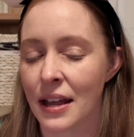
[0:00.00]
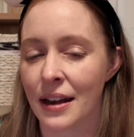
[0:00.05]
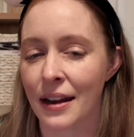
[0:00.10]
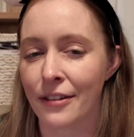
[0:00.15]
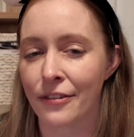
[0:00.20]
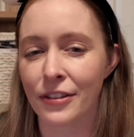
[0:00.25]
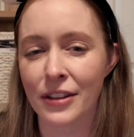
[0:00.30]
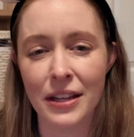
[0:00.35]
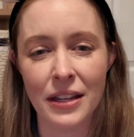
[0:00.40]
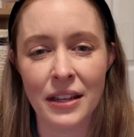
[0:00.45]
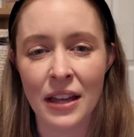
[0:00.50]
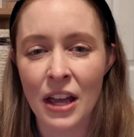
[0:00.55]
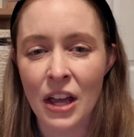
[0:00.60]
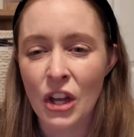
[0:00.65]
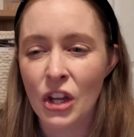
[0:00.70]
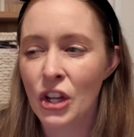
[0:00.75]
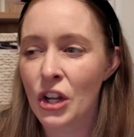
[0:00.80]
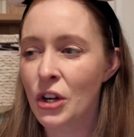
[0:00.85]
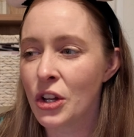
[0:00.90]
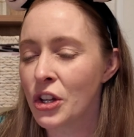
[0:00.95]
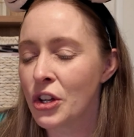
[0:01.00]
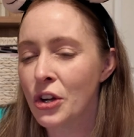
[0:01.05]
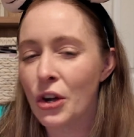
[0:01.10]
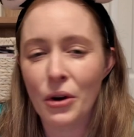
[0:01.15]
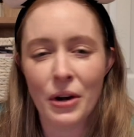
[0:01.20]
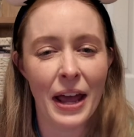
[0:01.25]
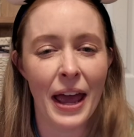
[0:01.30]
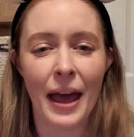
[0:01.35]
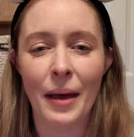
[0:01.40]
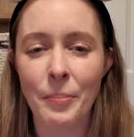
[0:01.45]
And I feel like, you know, you
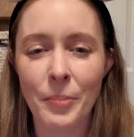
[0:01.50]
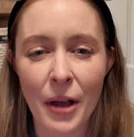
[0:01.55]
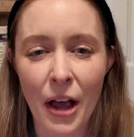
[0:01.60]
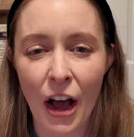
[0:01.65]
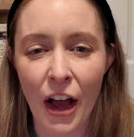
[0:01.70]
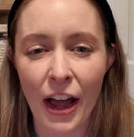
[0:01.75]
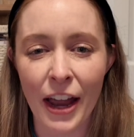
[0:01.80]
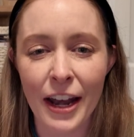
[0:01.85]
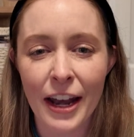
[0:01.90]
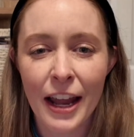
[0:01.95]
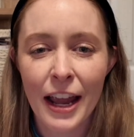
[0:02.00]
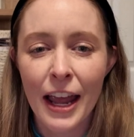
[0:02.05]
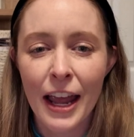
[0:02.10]
go to Epcot